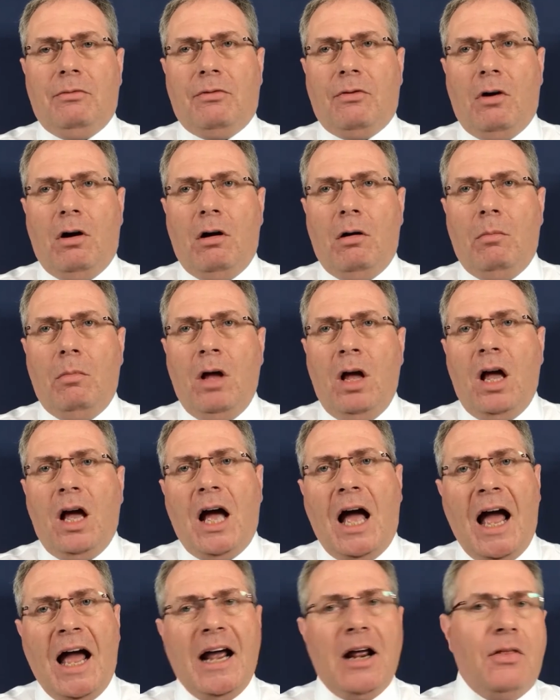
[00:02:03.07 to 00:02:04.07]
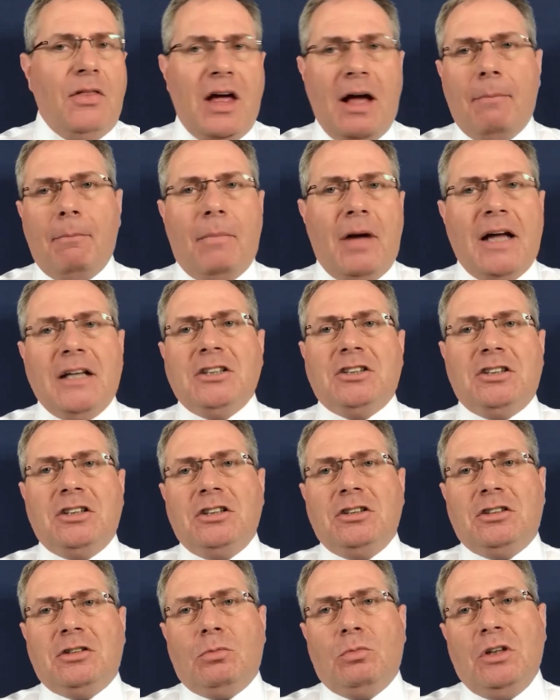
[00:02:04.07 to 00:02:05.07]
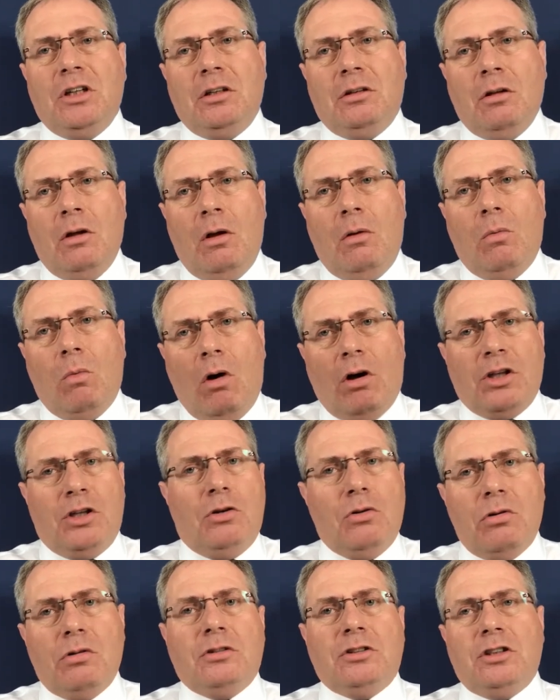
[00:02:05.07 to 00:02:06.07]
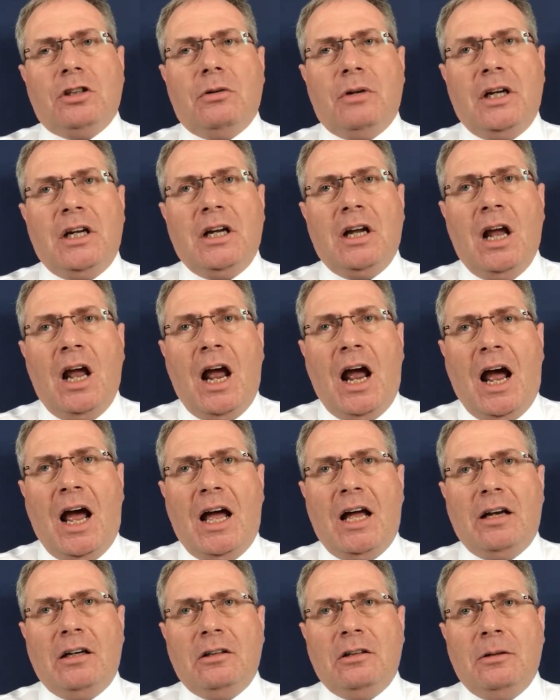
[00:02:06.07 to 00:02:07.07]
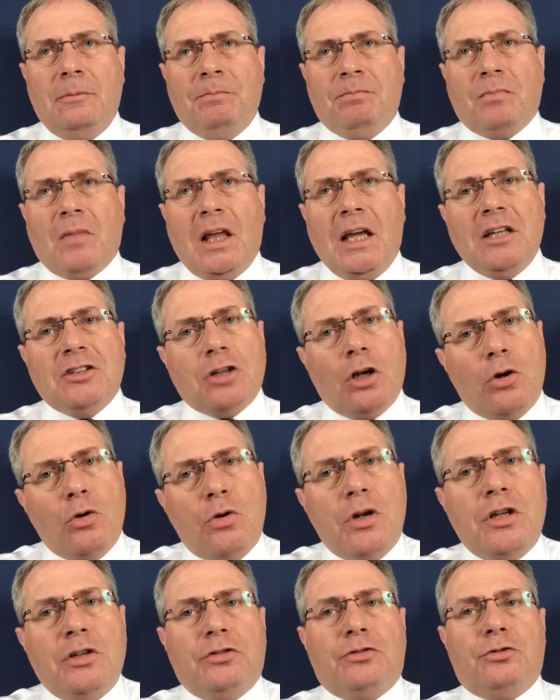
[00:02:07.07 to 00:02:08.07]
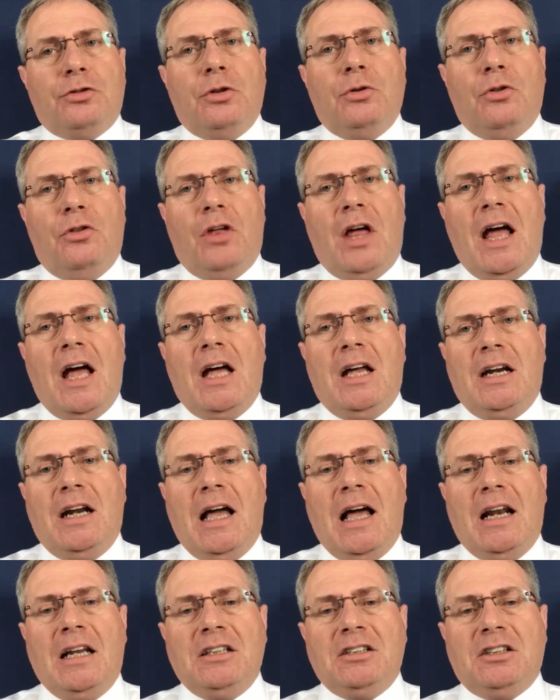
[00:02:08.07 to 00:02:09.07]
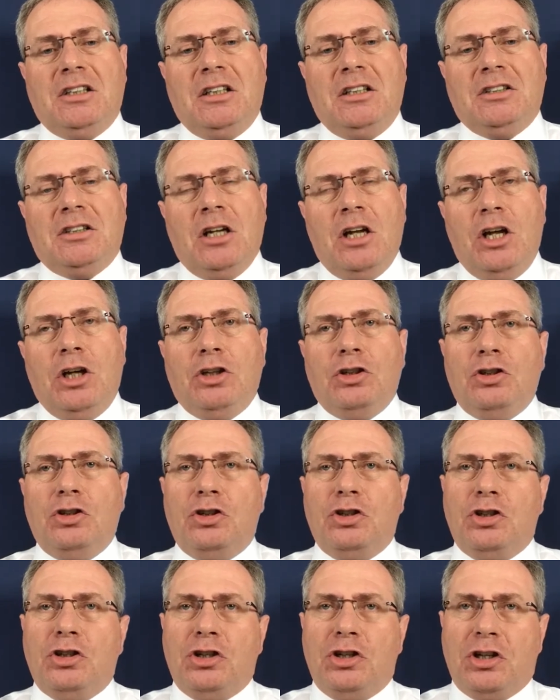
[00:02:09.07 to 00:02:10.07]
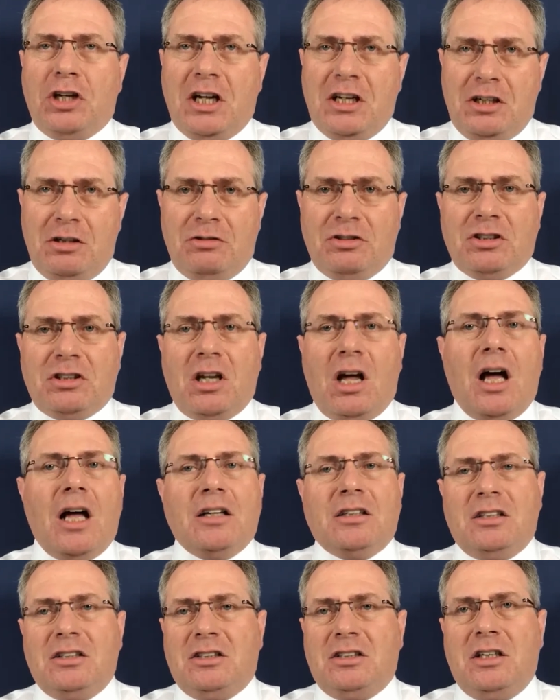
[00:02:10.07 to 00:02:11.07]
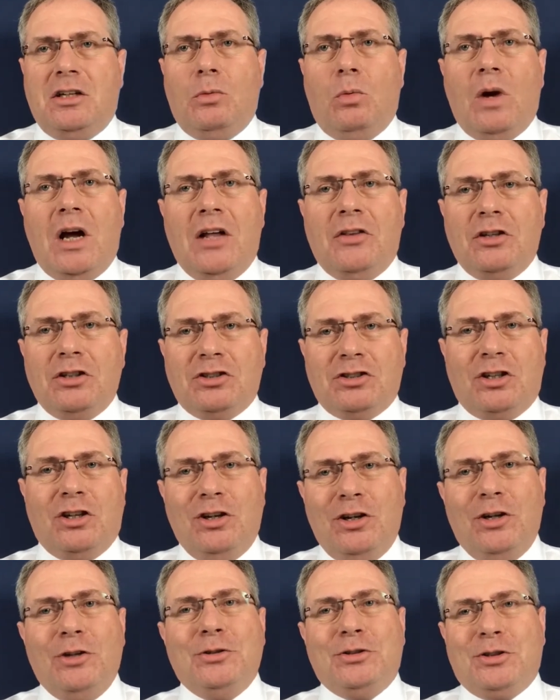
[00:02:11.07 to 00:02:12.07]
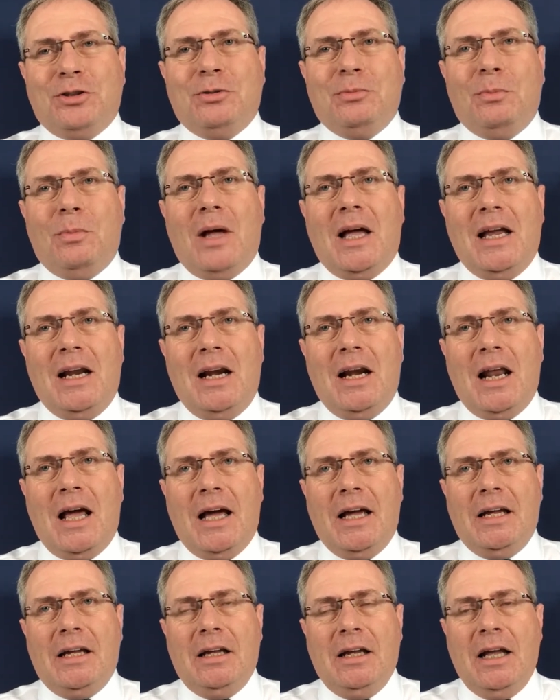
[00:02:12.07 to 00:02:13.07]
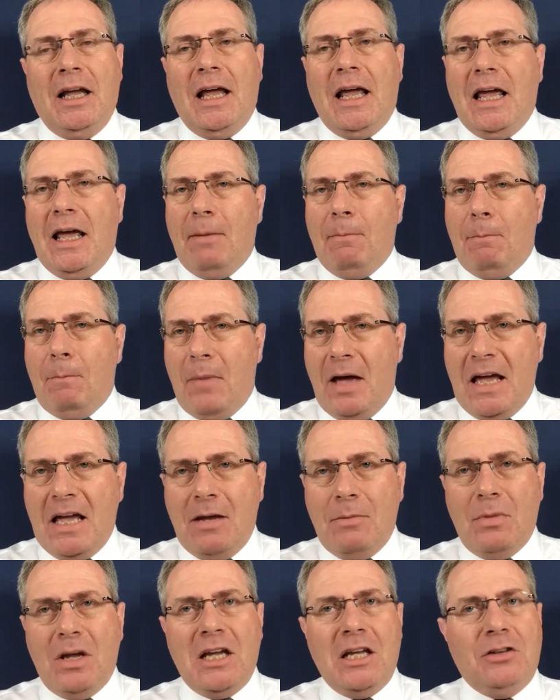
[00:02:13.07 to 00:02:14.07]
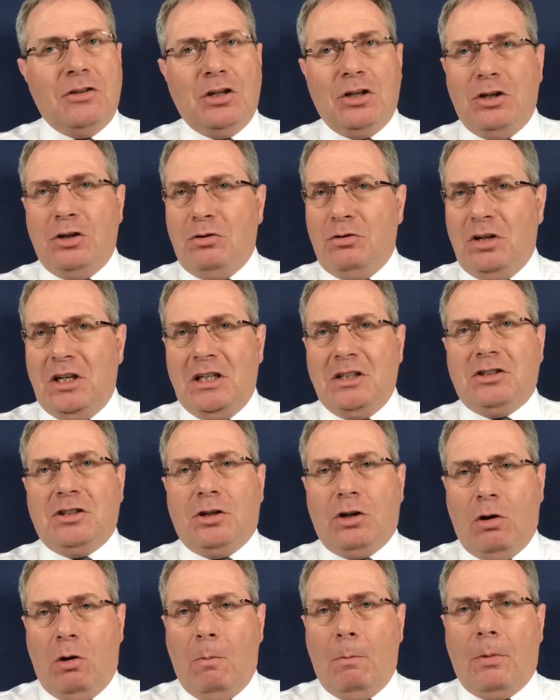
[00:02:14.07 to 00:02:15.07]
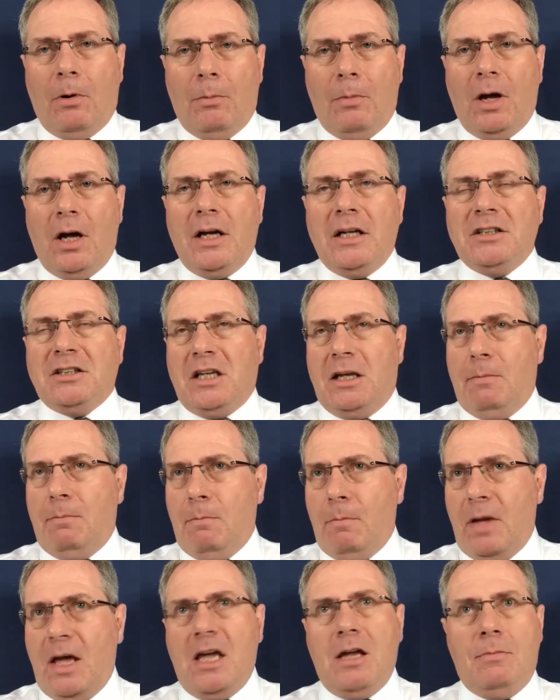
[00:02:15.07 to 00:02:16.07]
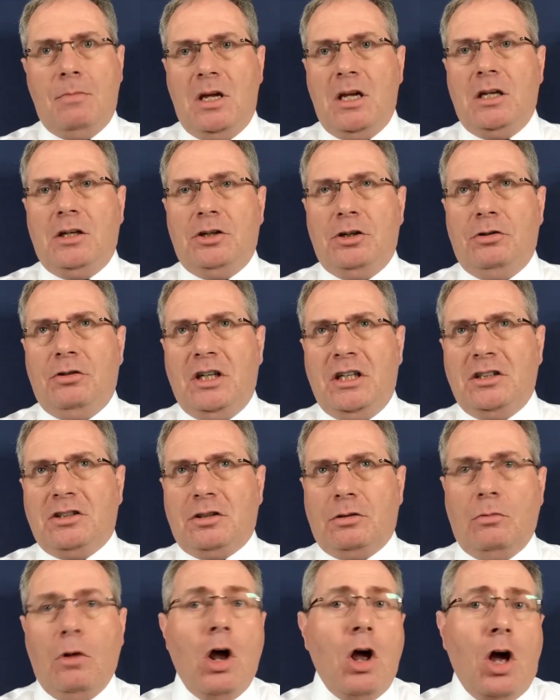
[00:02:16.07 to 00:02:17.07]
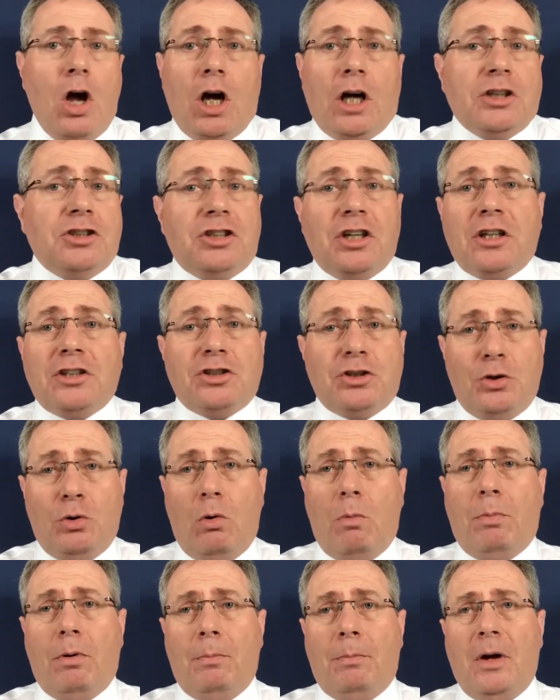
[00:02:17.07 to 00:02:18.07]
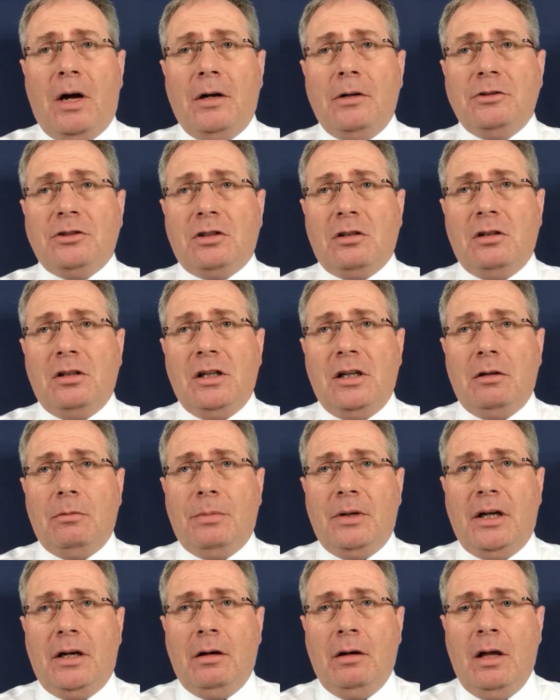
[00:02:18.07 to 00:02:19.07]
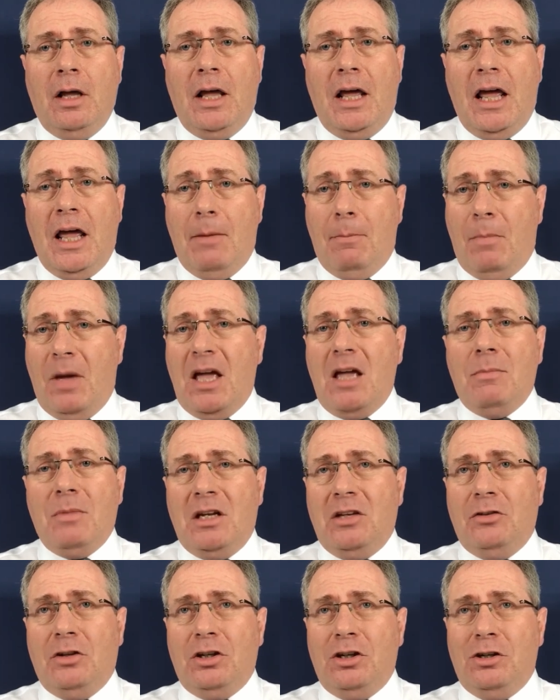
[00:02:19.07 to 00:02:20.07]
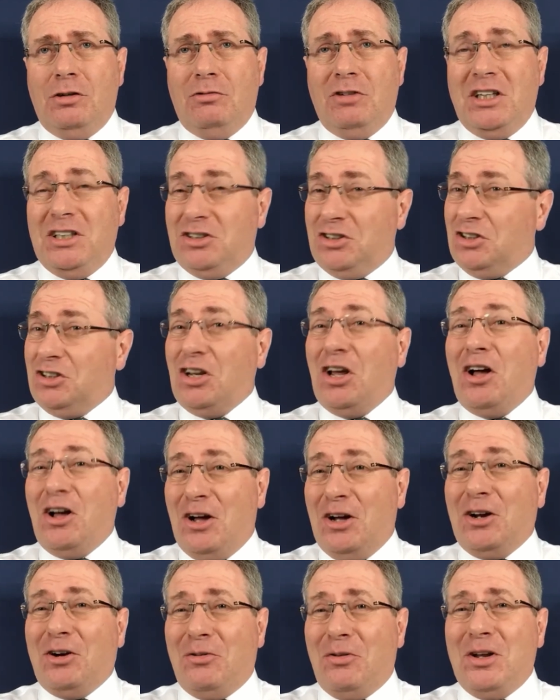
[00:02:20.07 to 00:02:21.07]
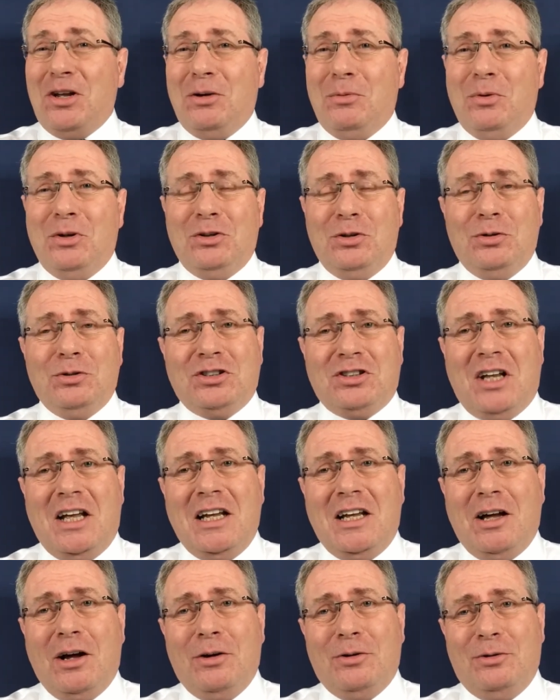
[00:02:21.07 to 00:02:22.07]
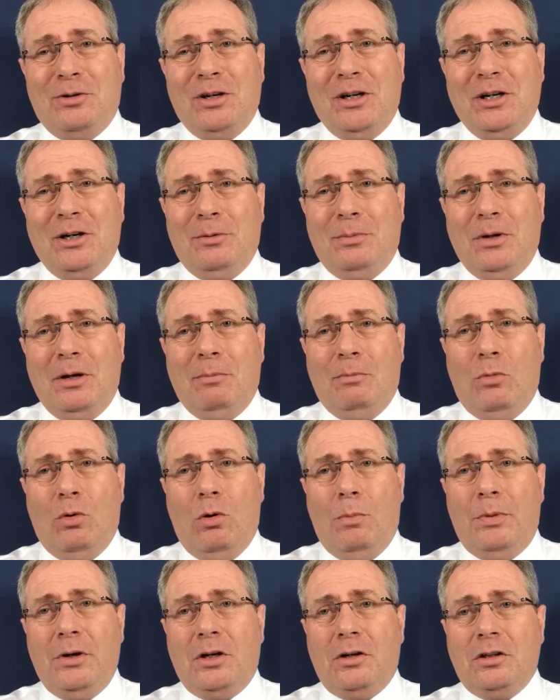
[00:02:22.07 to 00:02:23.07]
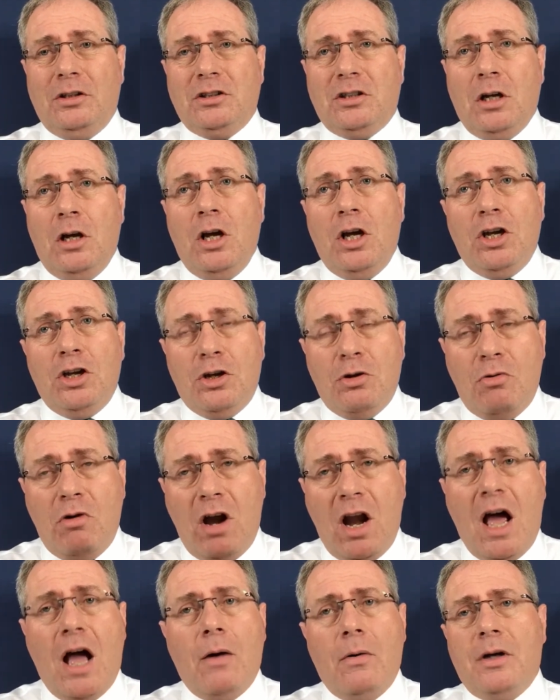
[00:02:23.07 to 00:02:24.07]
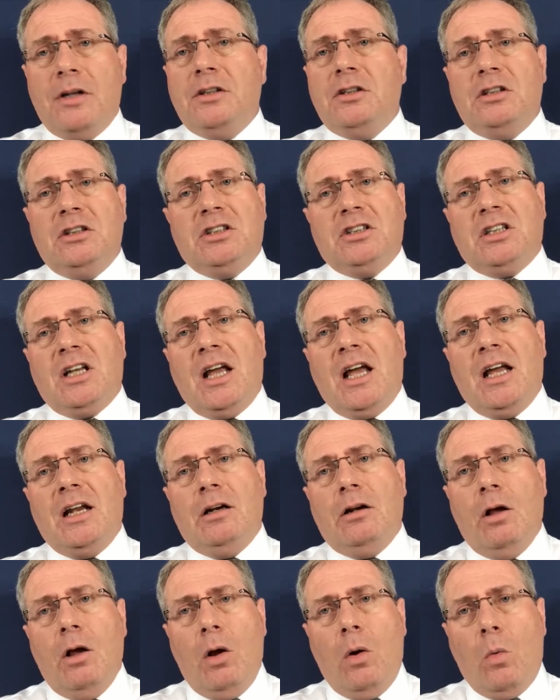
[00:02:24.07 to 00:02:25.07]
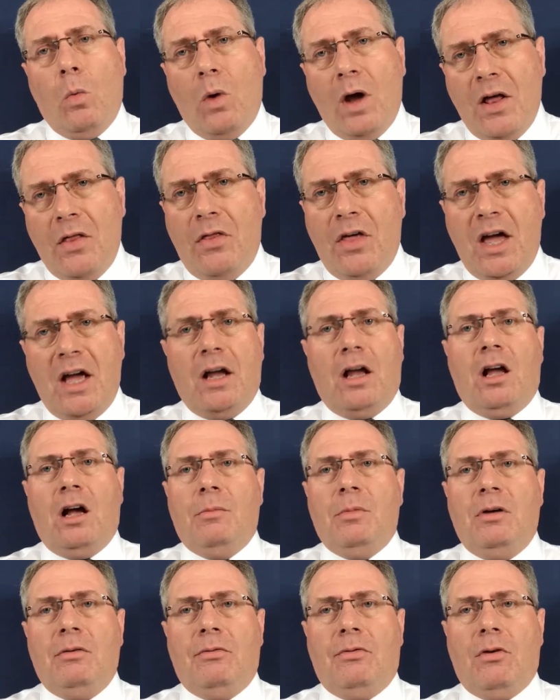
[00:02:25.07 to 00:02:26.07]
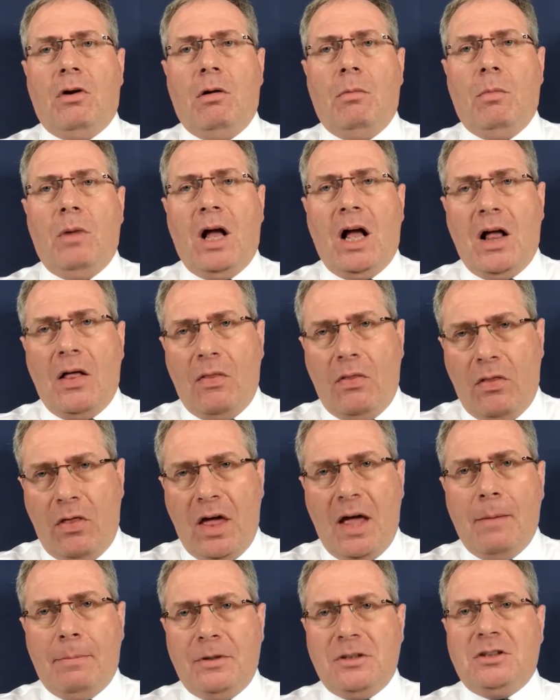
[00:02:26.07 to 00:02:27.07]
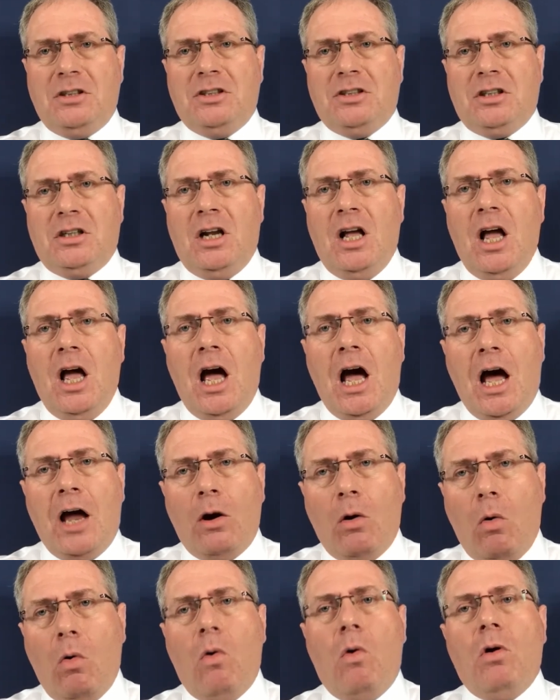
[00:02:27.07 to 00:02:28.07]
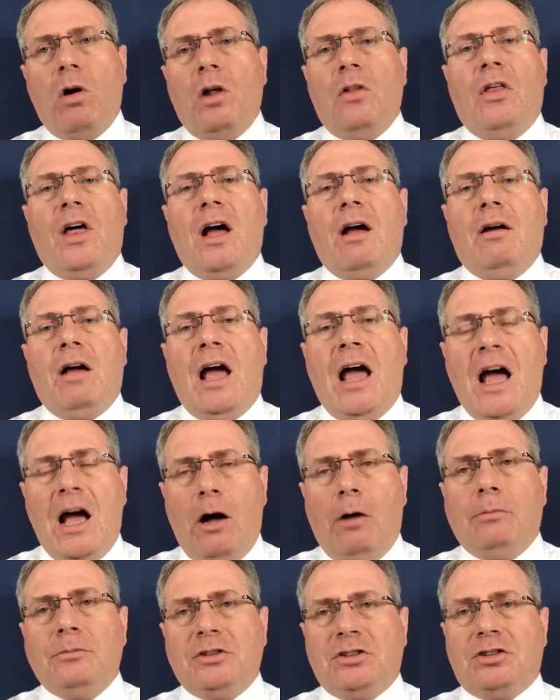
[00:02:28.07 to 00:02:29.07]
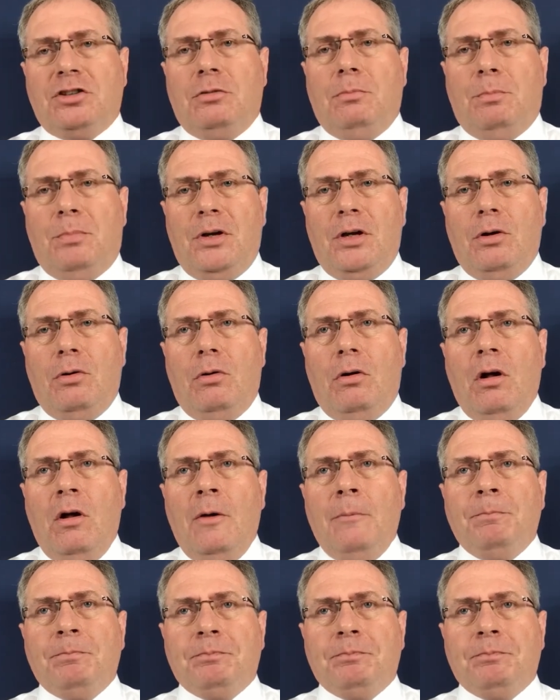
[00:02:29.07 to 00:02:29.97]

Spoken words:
from, how that matches with what you're doing, and it's only through that analysis can you start to see where the solution may lay. It may mean that you need to compromise. It may mean you need to adjust your proposal a little bit. It may mean that you need to start agreeing with your stakeholder a little bit more because you now understand where they're coming from and their position. And all of that helps to build